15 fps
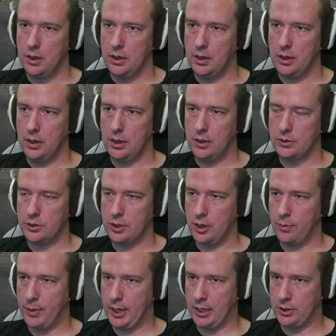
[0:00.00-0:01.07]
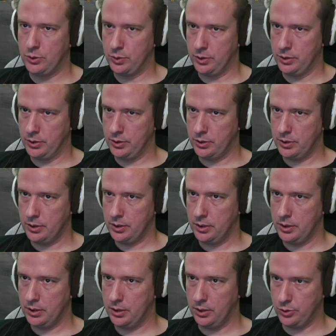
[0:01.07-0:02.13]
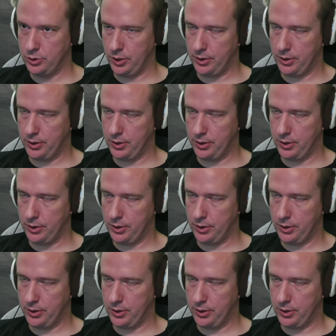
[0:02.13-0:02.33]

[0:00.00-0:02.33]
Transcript: them. So your modules, those